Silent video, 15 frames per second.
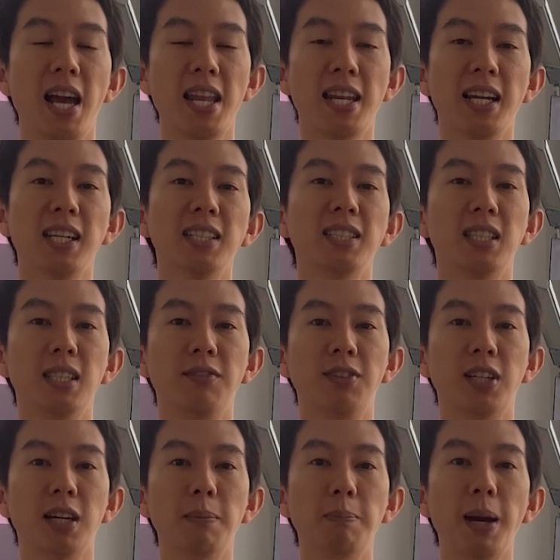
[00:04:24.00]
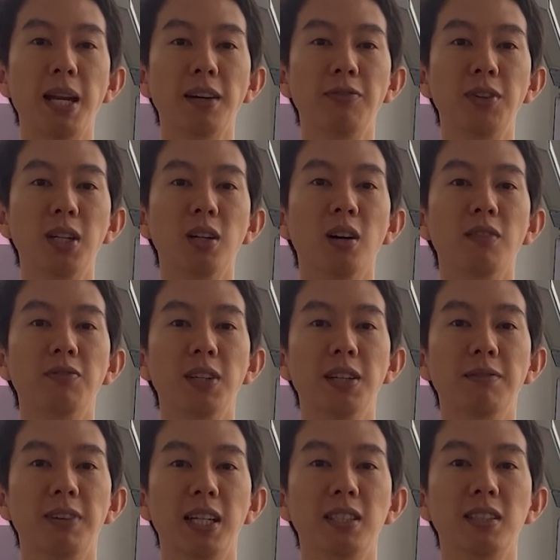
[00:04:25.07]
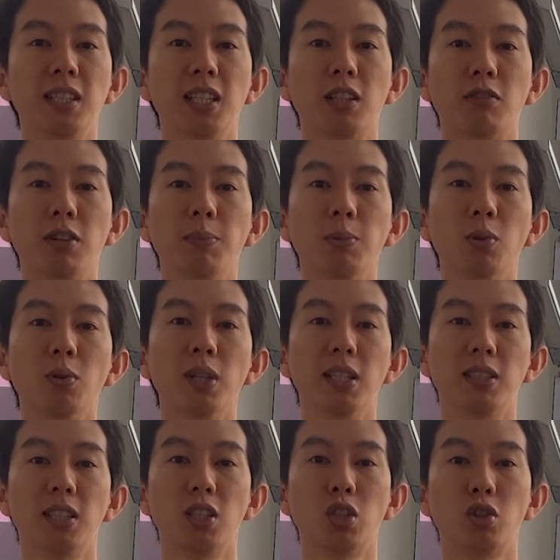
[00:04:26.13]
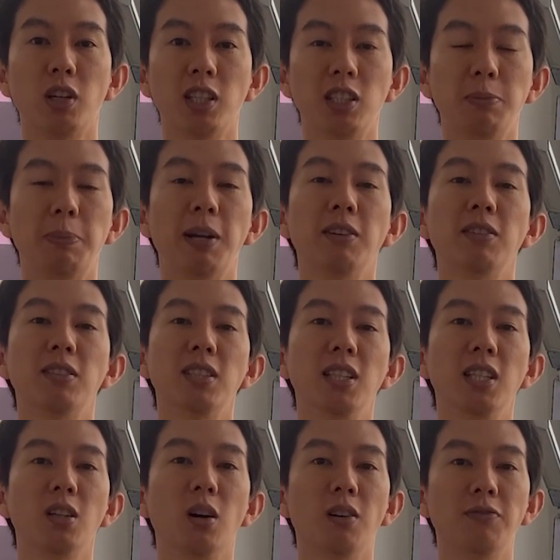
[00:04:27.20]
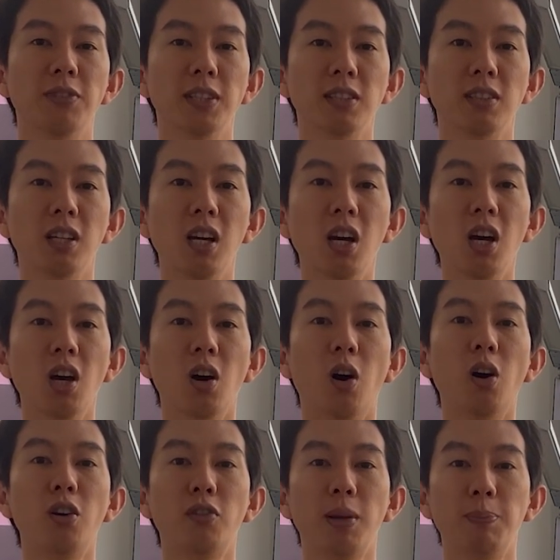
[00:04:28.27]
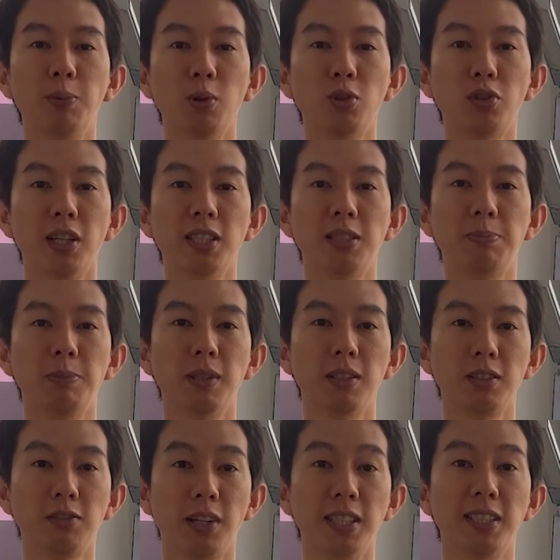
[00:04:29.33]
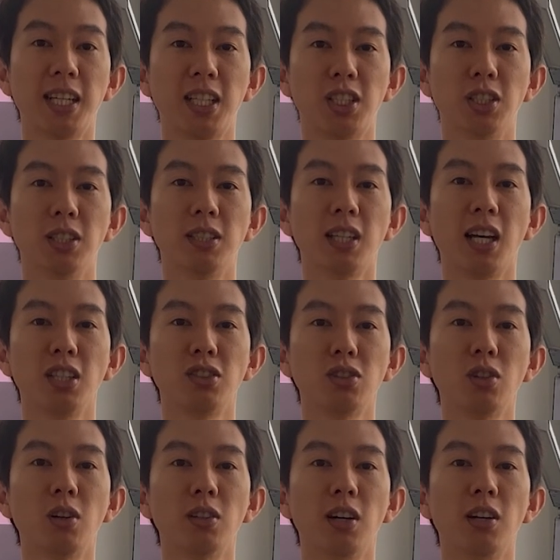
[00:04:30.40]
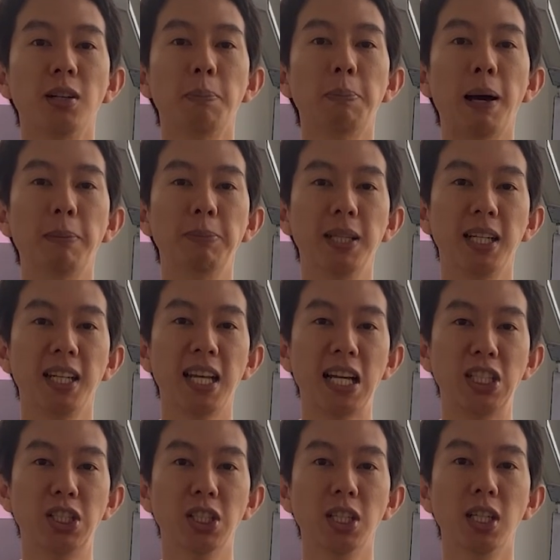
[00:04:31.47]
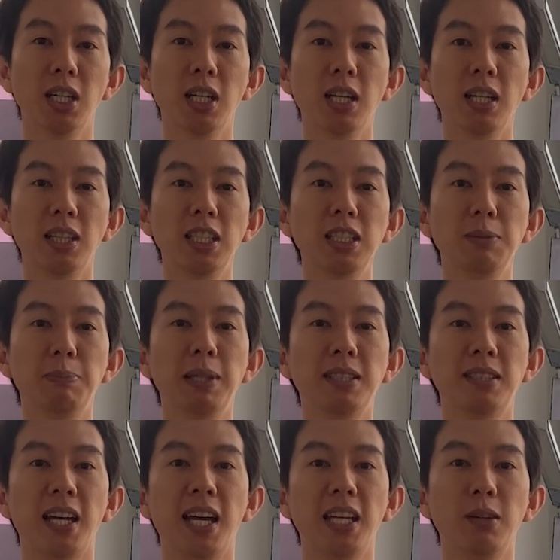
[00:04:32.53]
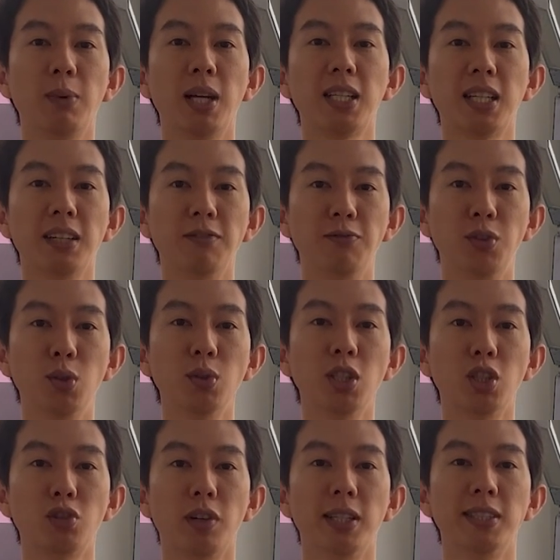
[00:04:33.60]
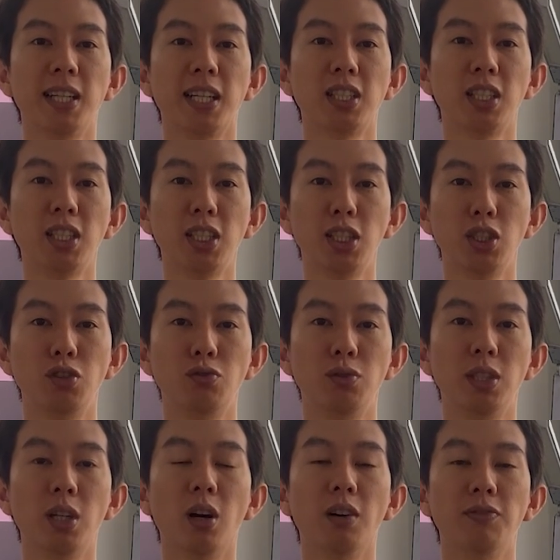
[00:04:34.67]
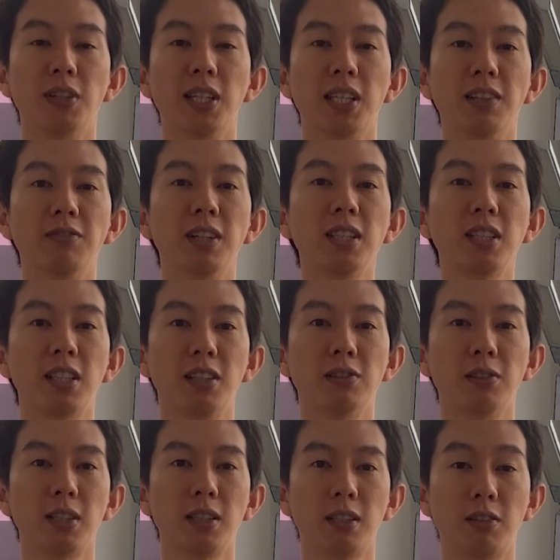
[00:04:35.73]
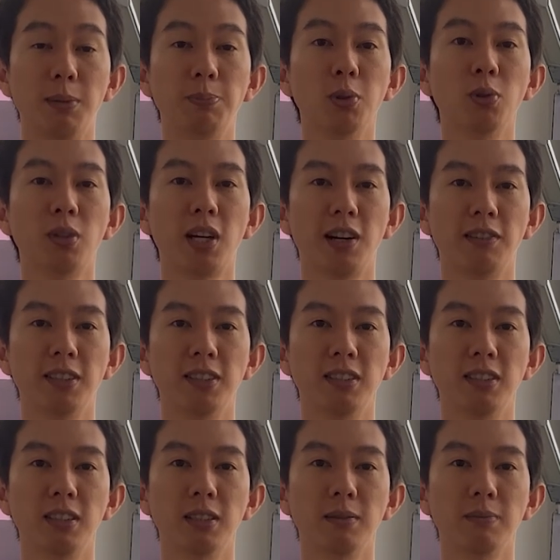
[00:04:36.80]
Another significant benefit of investing in crypto is the transparency it offers. All crypto transactions are stored on a public ledger. This means that anyone can view the transaction history of a given cryptocurrency.